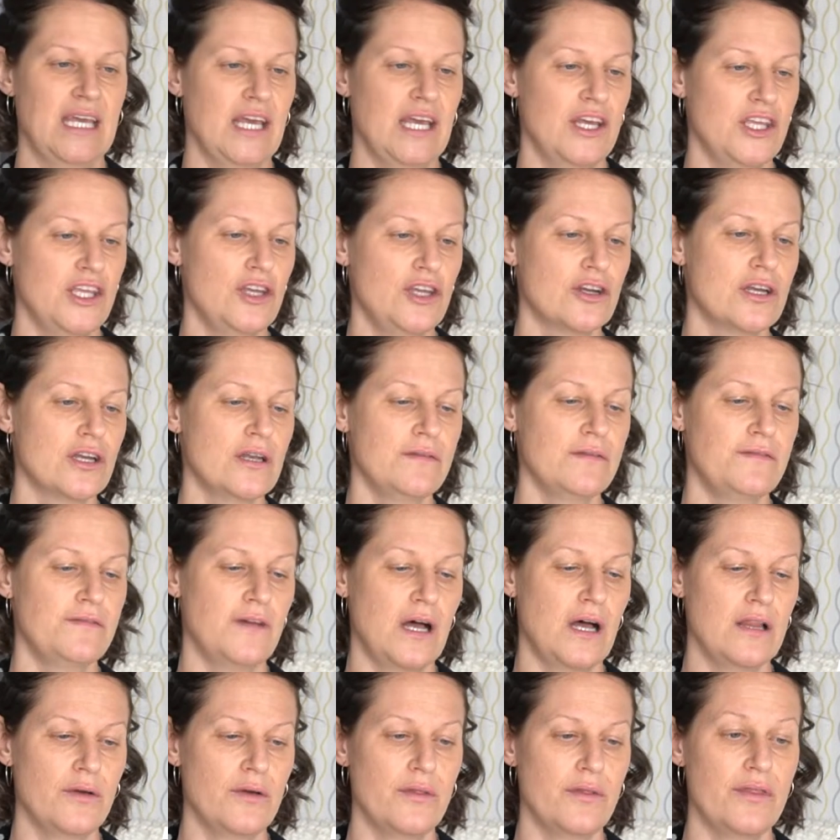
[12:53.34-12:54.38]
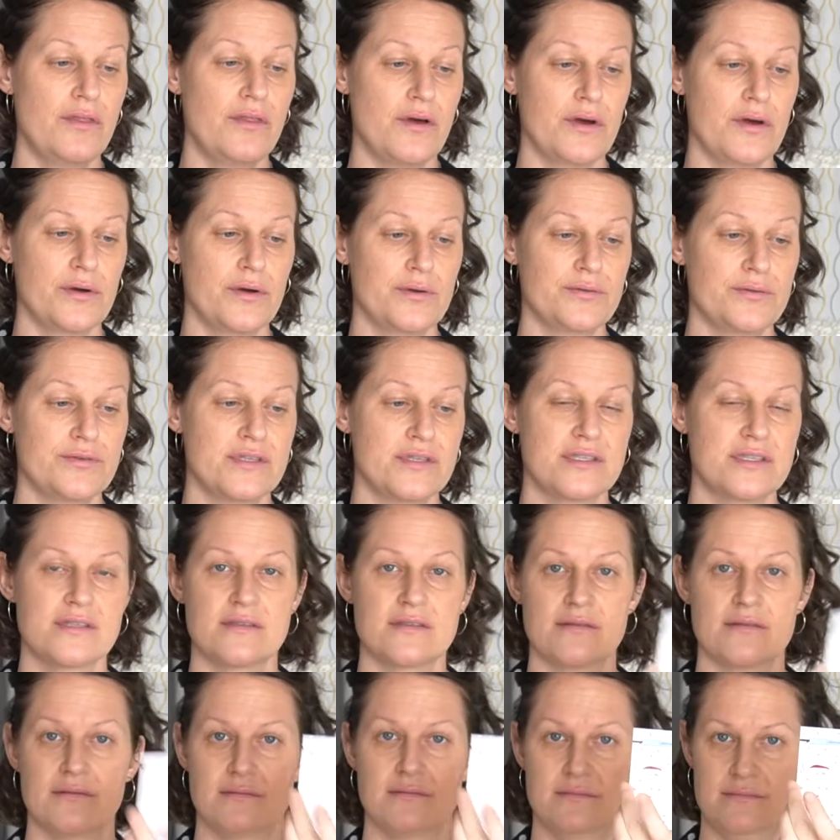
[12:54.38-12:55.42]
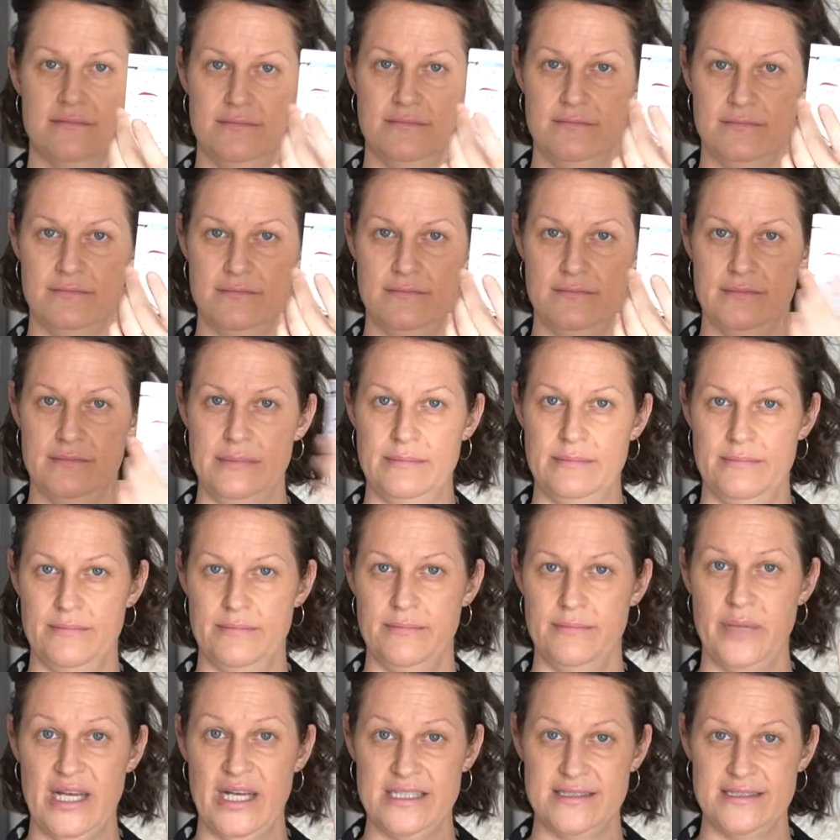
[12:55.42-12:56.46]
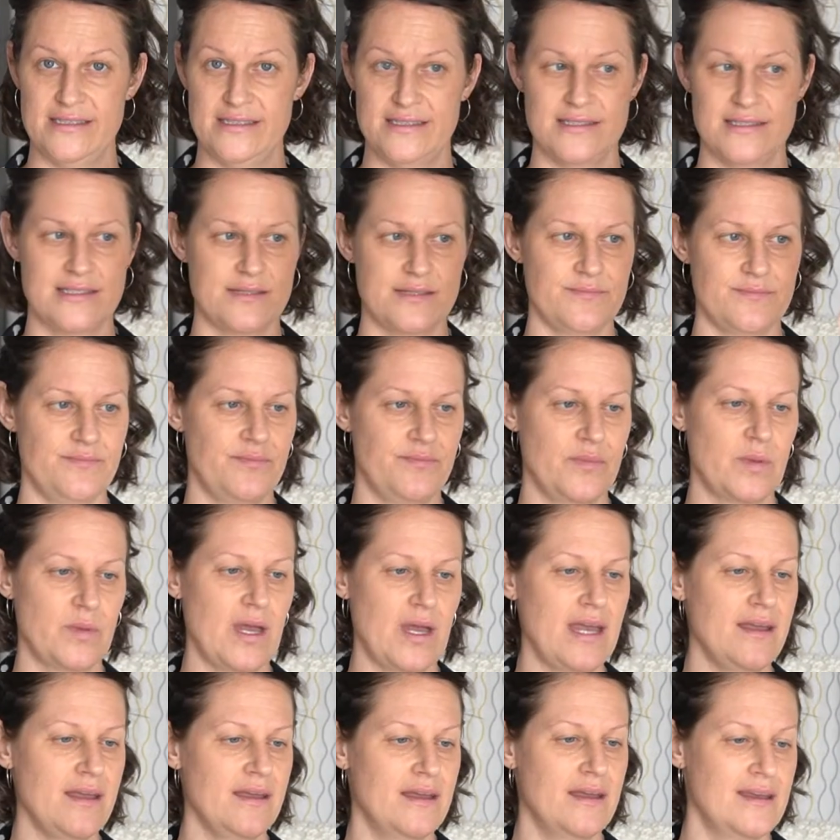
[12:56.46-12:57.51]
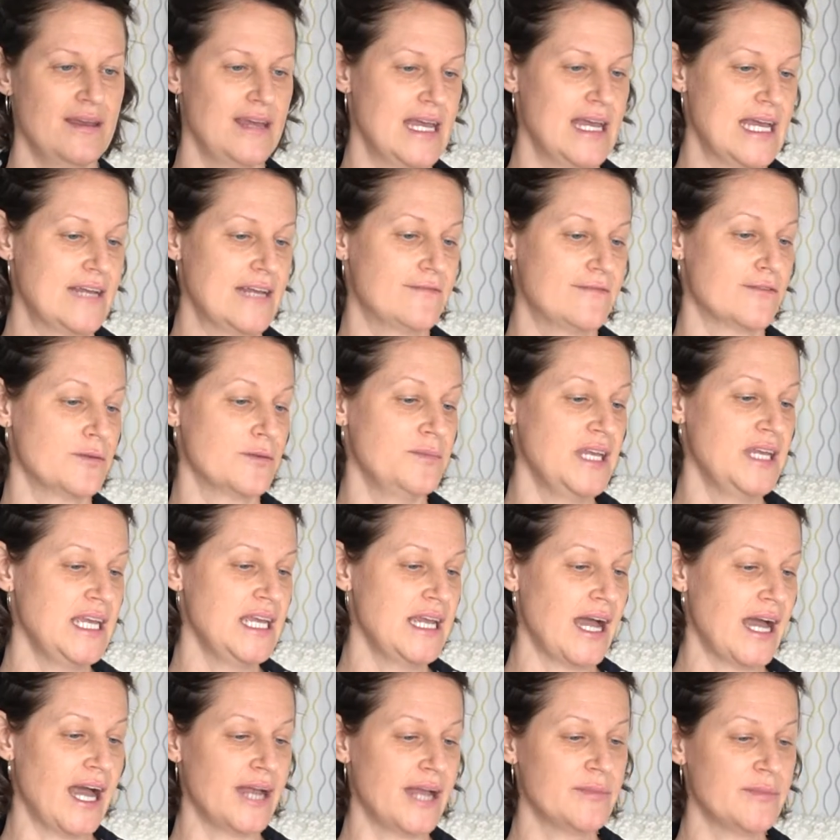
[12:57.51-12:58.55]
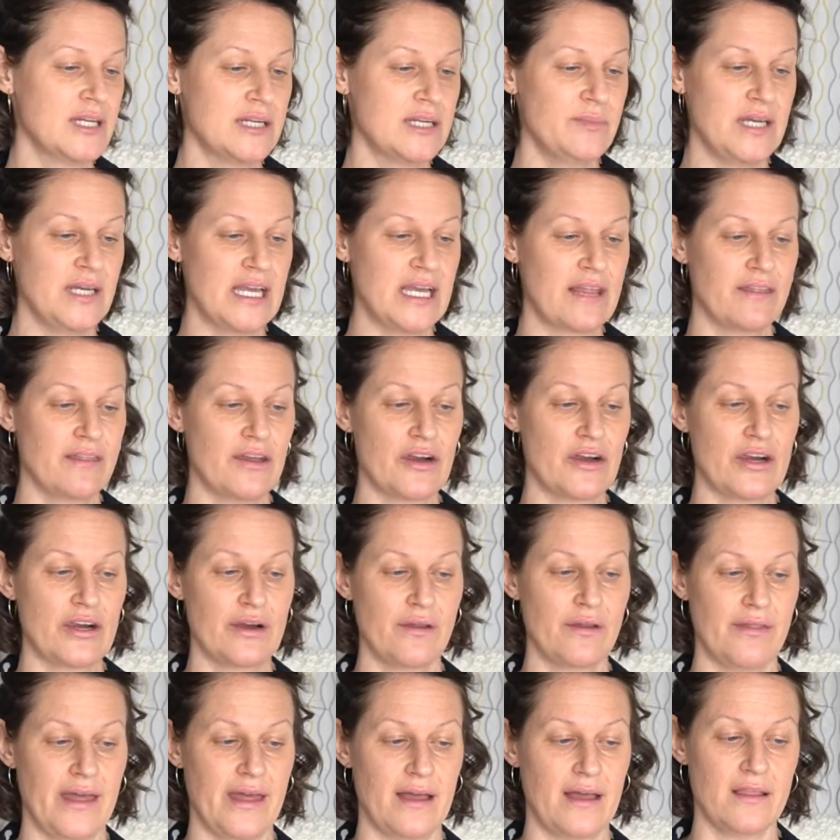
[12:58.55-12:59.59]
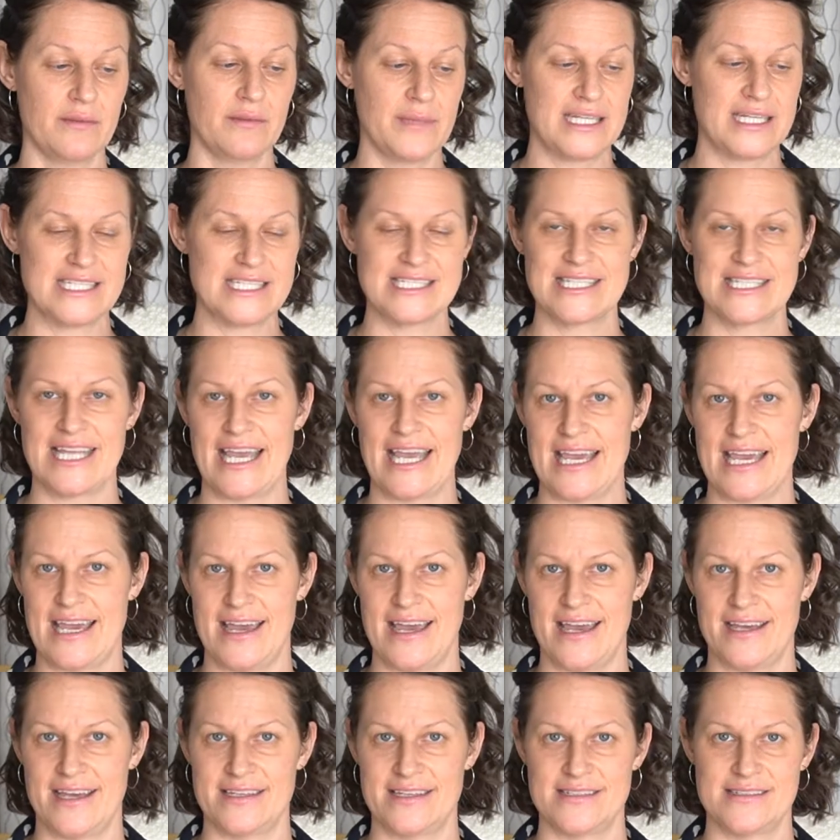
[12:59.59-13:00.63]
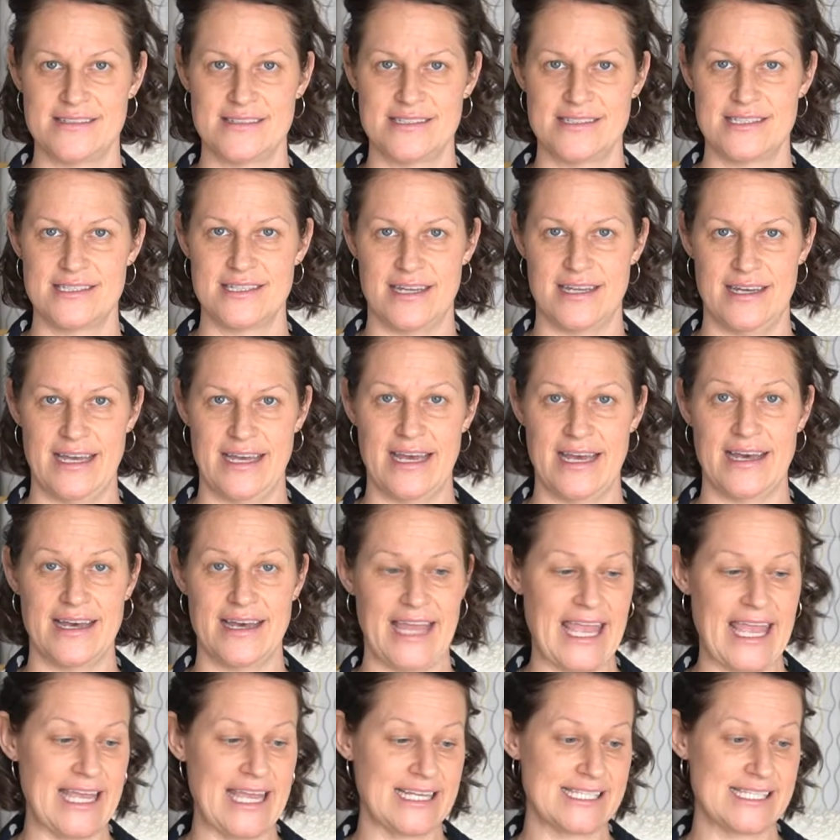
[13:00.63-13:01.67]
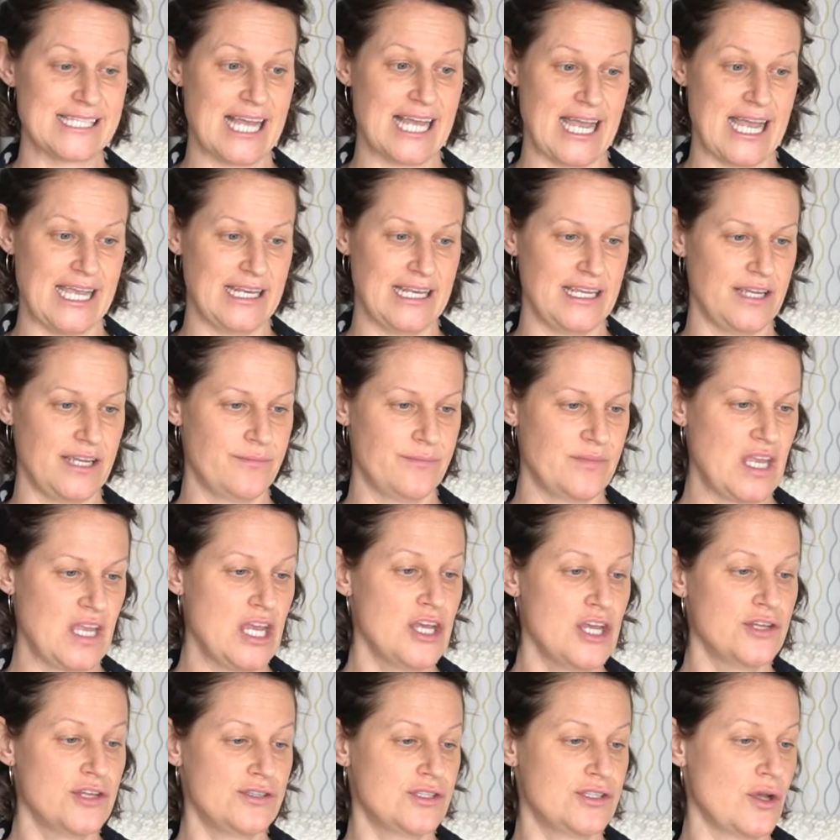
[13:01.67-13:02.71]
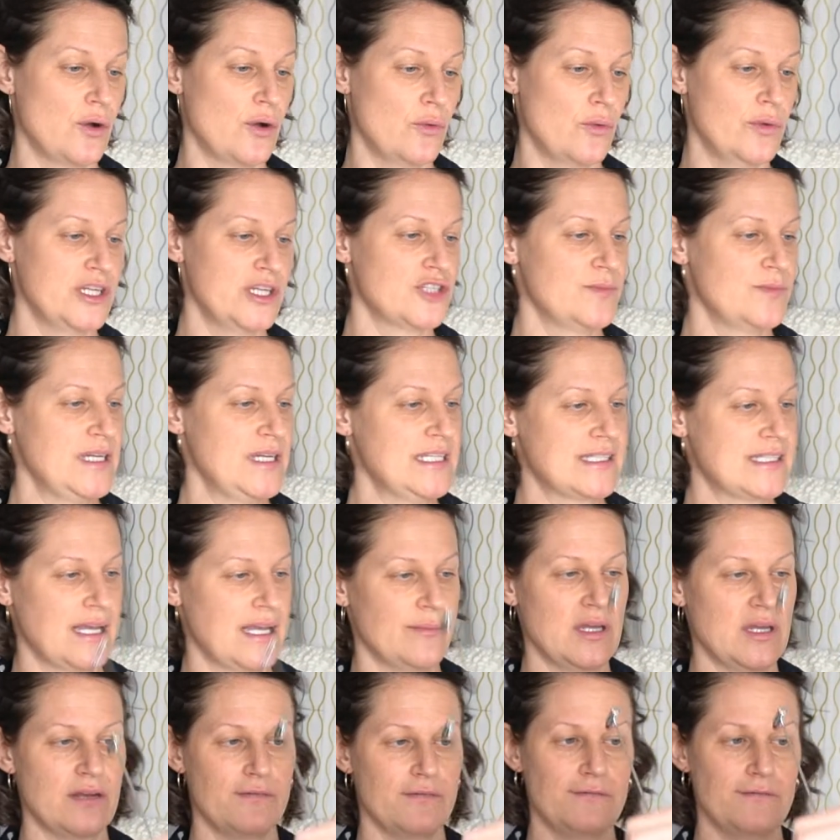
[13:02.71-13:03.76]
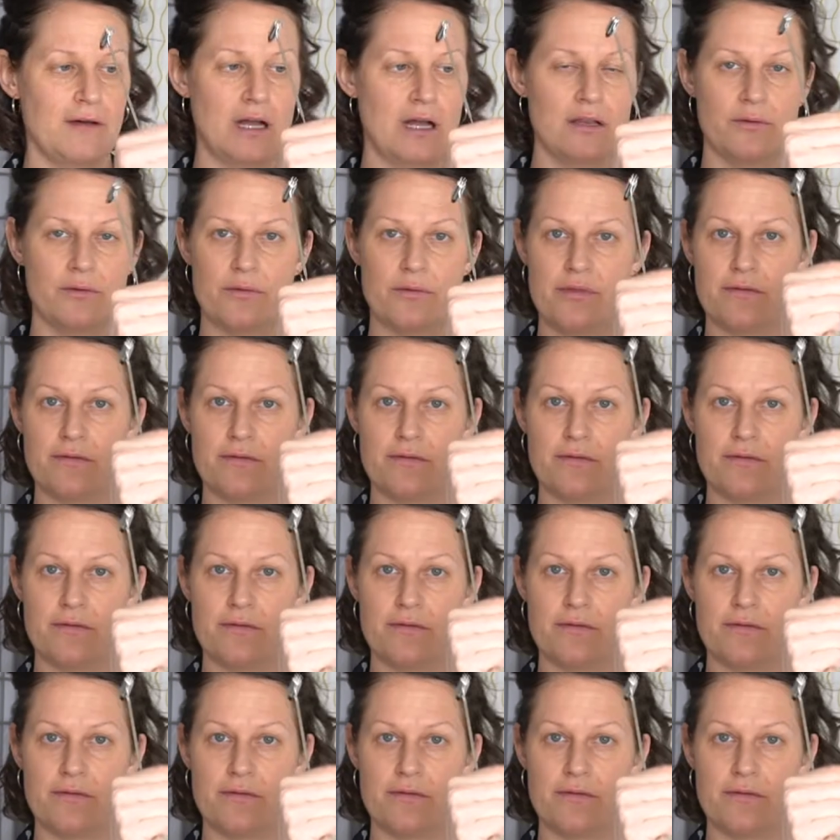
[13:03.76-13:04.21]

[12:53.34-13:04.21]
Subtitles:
you're going to follow those buttons. Okay, for me, I'm going to pick the earth element and anxiety. So which means I'm going to follow the